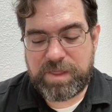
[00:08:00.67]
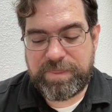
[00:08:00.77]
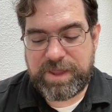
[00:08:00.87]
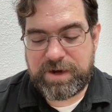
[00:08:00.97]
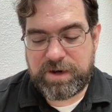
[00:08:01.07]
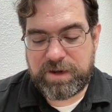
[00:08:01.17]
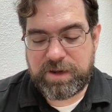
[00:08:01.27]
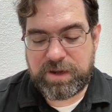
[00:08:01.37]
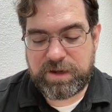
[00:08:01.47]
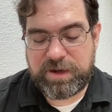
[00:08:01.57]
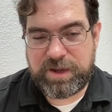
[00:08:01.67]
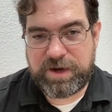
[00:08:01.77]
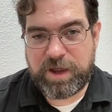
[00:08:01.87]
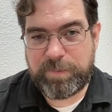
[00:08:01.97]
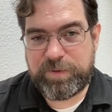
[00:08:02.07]
that
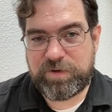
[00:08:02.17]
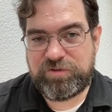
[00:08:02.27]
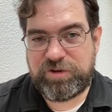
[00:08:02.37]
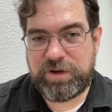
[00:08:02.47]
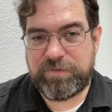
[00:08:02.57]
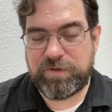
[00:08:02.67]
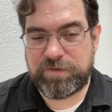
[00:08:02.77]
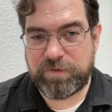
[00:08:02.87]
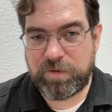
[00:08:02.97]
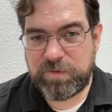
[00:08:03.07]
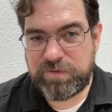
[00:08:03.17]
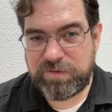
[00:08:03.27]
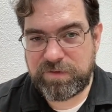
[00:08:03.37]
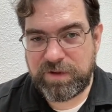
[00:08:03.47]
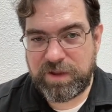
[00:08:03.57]
can help you achieve
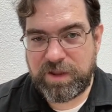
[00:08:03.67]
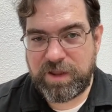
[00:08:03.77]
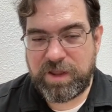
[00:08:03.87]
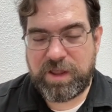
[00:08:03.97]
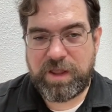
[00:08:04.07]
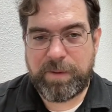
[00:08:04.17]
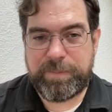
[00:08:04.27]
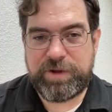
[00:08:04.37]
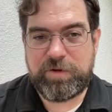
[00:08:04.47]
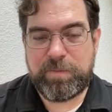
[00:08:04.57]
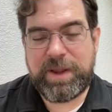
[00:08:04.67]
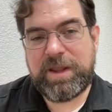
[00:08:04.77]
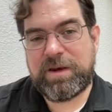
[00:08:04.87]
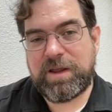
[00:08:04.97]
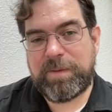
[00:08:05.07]
results, but you
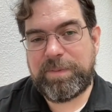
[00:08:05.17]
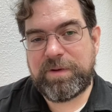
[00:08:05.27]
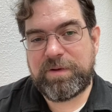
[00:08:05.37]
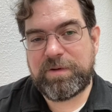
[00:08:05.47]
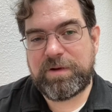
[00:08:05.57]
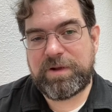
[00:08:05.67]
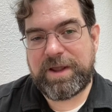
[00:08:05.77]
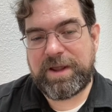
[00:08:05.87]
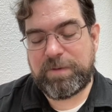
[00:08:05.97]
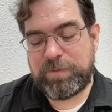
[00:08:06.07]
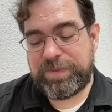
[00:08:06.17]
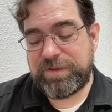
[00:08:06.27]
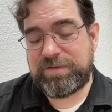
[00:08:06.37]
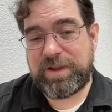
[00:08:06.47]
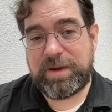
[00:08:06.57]
may end up with the
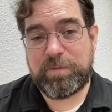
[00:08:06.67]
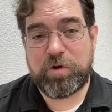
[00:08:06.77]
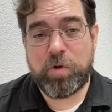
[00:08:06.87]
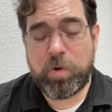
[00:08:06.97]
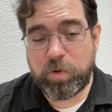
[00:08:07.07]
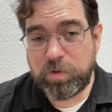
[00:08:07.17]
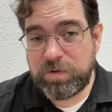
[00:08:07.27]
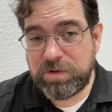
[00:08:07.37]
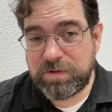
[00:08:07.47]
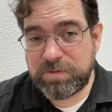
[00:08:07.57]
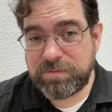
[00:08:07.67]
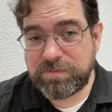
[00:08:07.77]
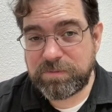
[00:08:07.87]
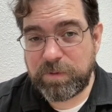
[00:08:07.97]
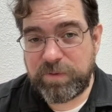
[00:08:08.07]
same goal,
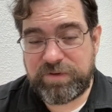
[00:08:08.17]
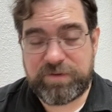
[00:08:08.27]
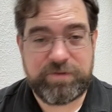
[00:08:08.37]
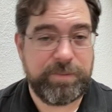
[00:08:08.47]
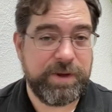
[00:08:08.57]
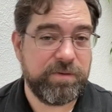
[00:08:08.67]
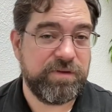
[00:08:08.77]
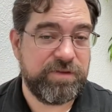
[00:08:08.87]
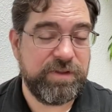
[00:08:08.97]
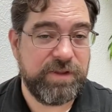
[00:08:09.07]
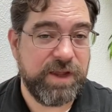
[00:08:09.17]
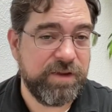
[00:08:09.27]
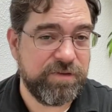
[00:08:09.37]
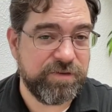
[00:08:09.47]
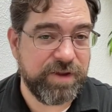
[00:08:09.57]
which is to be able to sing the
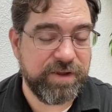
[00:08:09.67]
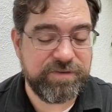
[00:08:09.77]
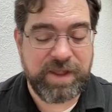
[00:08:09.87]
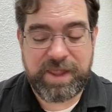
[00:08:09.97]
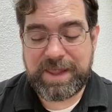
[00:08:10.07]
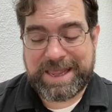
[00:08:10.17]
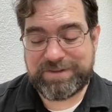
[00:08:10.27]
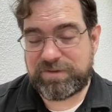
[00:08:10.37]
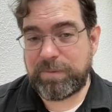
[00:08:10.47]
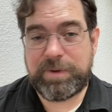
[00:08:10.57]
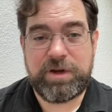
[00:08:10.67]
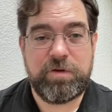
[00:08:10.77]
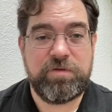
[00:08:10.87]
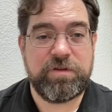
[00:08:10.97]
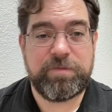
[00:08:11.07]
exercise, as somebody
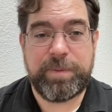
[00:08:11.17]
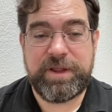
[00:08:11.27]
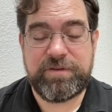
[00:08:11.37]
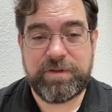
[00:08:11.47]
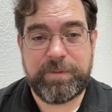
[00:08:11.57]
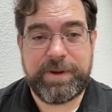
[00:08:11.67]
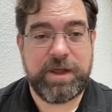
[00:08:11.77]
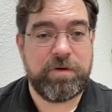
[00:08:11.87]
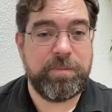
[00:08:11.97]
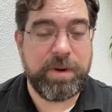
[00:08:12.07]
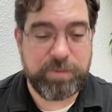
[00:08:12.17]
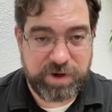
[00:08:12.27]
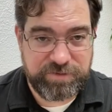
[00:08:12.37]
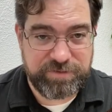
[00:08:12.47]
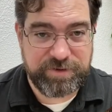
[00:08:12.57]
who just plays on the piano and
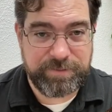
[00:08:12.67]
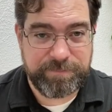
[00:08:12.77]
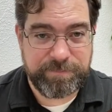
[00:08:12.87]
memorizes it.